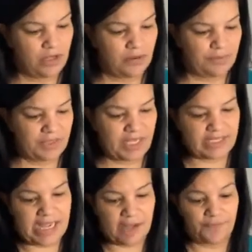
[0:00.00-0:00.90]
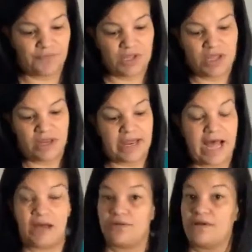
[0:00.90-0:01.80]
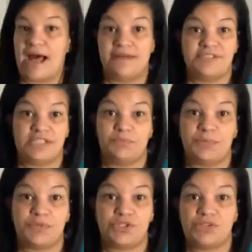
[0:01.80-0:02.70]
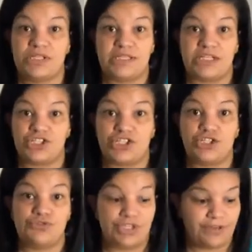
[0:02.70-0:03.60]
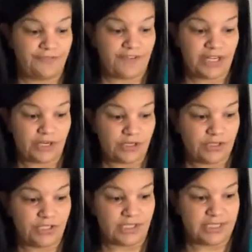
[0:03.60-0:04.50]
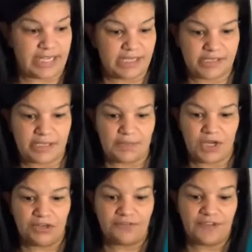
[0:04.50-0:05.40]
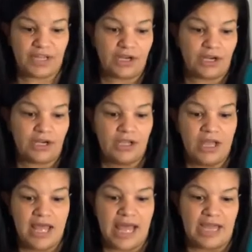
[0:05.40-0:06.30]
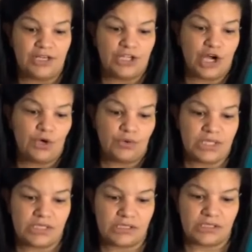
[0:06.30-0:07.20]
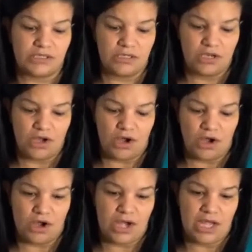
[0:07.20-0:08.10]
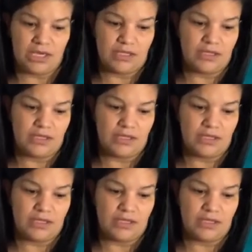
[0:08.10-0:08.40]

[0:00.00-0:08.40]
put that down. Now, I've seen people do this. They just use their fingers. Just take some on your finger and coat it on